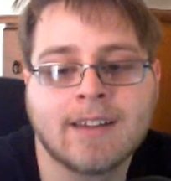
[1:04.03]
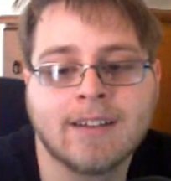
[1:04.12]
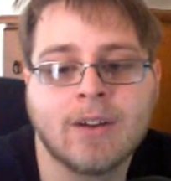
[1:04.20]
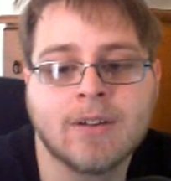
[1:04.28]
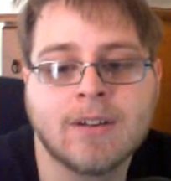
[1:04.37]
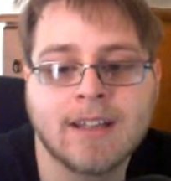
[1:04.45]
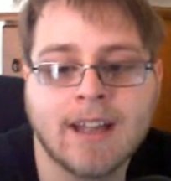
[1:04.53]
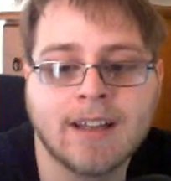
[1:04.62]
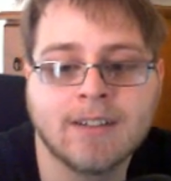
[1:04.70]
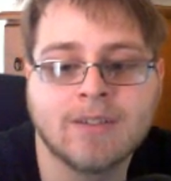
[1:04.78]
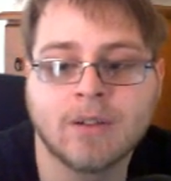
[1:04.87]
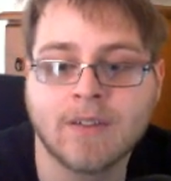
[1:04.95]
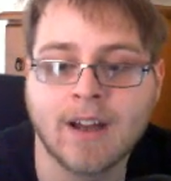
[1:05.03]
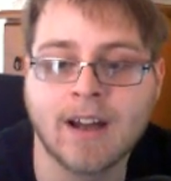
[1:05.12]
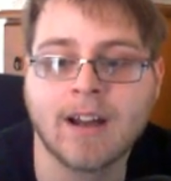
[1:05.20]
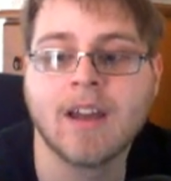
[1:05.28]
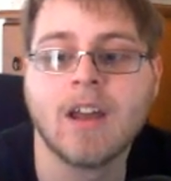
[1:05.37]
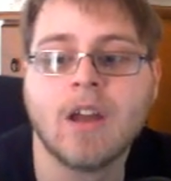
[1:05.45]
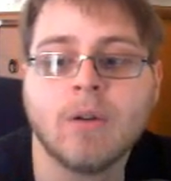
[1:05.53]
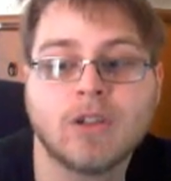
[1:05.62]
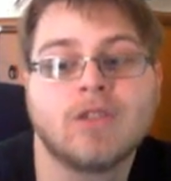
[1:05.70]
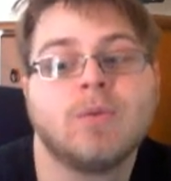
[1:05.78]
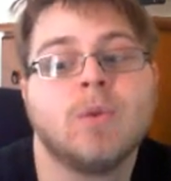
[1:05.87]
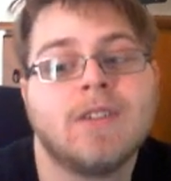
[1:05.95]
OTK sort of card,
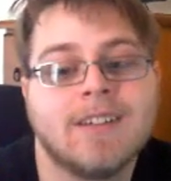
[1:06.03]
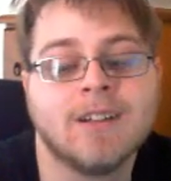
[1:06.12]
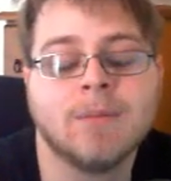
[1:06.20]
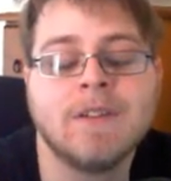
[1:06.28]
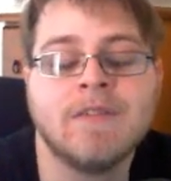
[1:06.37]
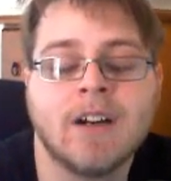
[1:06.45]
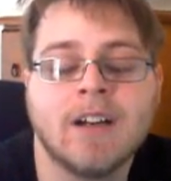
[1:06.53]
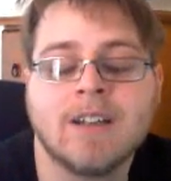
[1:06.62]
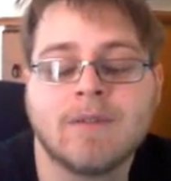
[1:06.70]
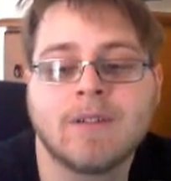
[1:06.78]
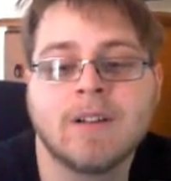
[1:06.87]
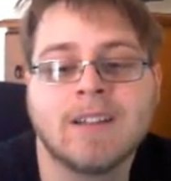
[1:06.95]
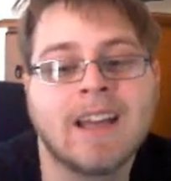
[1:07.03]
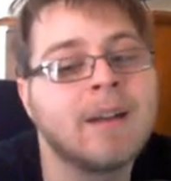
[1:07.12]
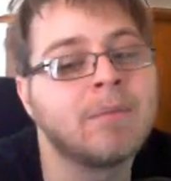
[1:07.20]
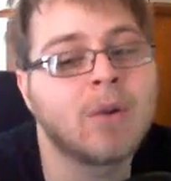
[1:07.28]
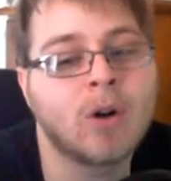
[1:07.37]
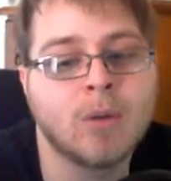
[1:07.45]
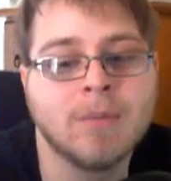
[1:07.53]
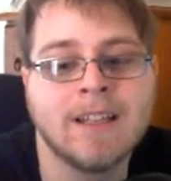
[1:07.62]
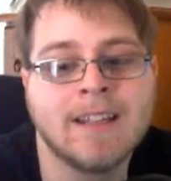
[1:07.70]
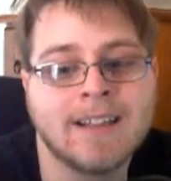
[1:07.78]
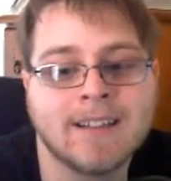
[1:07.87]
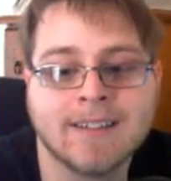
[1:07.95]
which would still be very difficult and probably
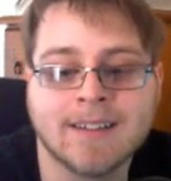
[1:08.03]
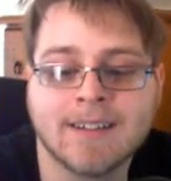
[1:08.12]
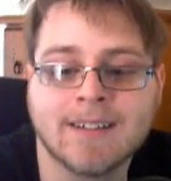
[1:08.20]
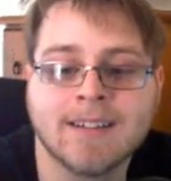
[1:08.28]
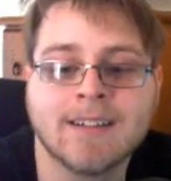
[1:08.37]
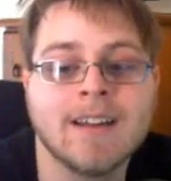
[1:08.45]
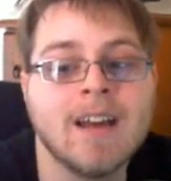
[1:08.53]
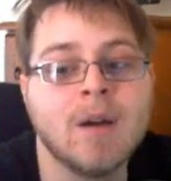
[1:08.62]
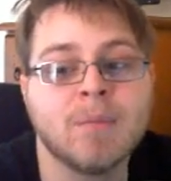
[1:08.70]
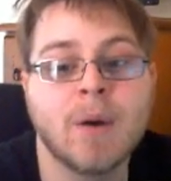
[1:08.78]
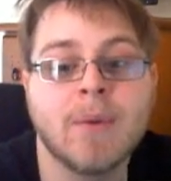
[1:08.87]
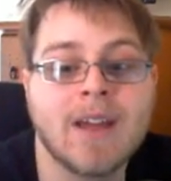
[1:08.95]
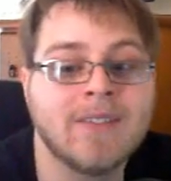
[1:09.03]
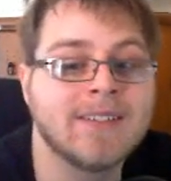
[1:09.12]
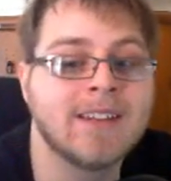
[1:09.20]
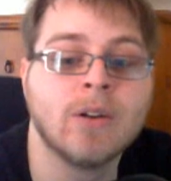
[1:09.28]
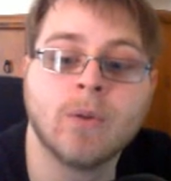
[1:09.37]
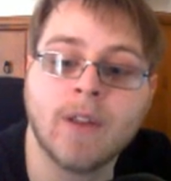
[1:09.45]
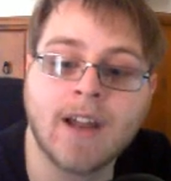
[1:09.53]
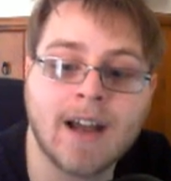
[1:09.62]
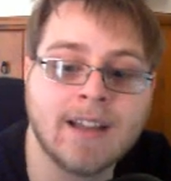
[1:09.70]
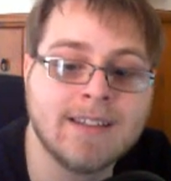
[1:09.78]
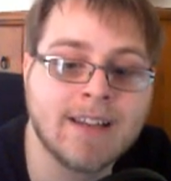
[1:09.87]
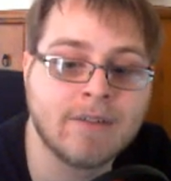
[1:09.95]
inconsistent. But we haven't seen all the
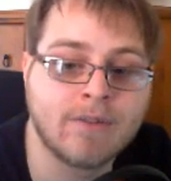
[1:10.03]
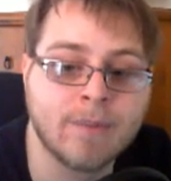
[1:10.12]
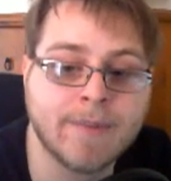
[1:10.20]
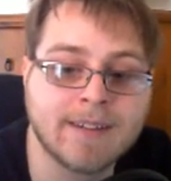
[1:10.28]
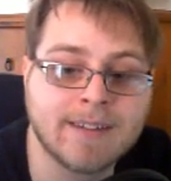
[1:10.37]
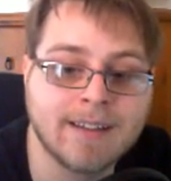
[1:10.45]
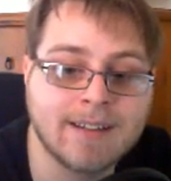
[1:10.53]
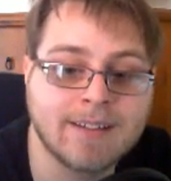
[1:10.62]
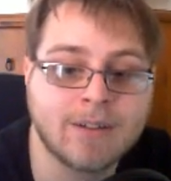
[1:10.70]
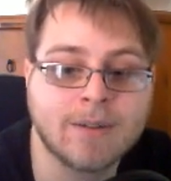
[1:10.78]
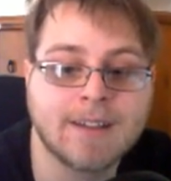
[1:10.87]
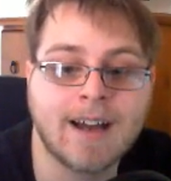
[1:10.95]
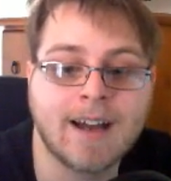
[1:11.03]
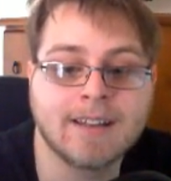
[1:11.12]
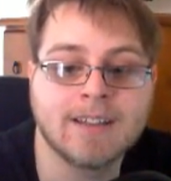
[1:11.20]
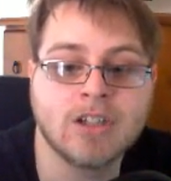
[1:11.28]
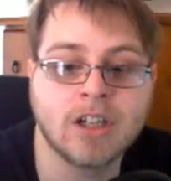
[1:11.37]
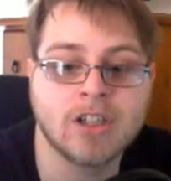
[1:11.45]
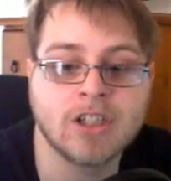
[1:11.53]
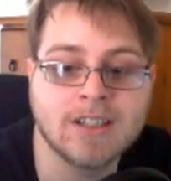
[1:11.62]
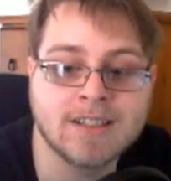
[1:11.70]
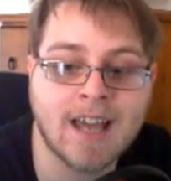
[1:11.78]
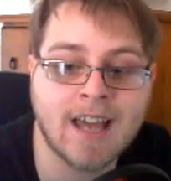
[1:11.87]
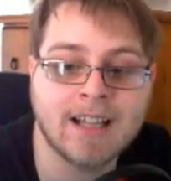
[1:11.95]
cards yet from this set, so it's hard to judge
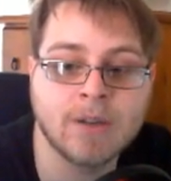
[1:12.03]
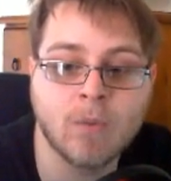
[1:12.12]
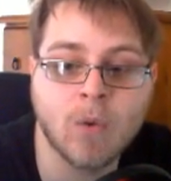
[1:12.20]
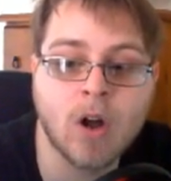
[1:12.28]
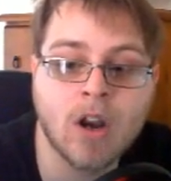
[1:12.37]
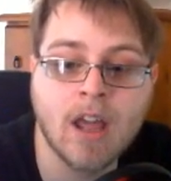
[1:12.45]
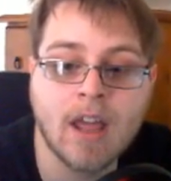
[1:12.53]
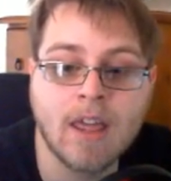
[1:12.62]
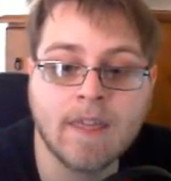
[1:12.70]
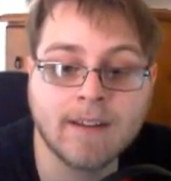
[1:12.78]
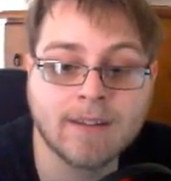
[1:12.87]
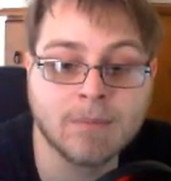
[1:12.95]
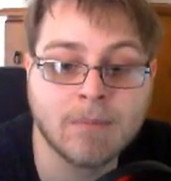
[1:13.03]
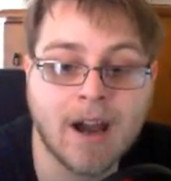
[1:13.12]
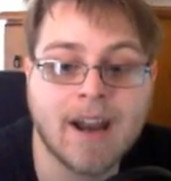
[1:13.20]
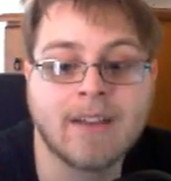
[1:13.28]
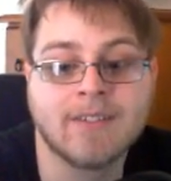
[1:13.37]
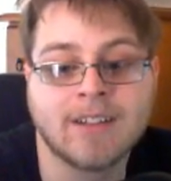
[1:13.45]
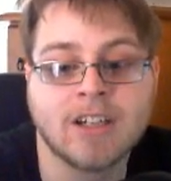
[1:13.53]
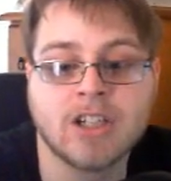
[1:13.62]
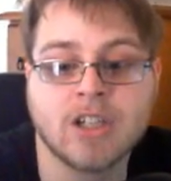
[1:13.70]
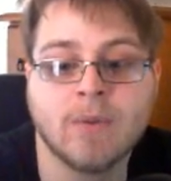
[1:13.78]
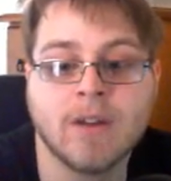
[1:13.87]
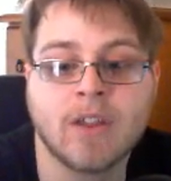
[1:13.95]
exactly what this might have
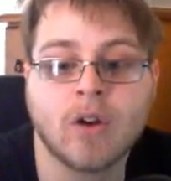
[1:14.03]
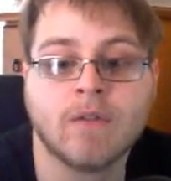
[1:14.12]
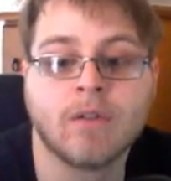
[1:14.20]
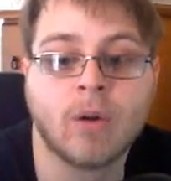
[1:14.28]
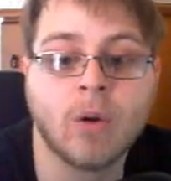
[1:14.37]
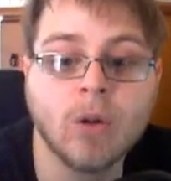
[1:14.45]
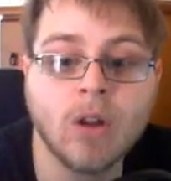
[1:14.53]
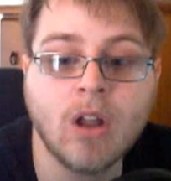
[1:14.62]
synergy with overall.